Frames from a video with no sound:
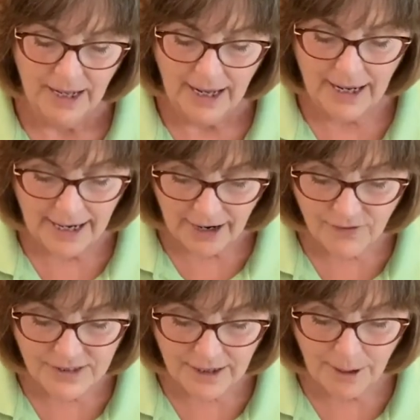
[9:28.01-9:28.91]
And every
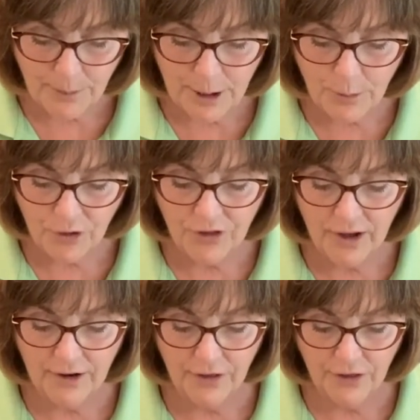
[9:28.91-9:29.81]
time people
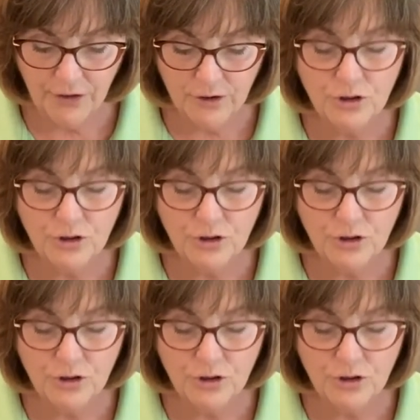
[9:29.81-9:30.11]
thought of the third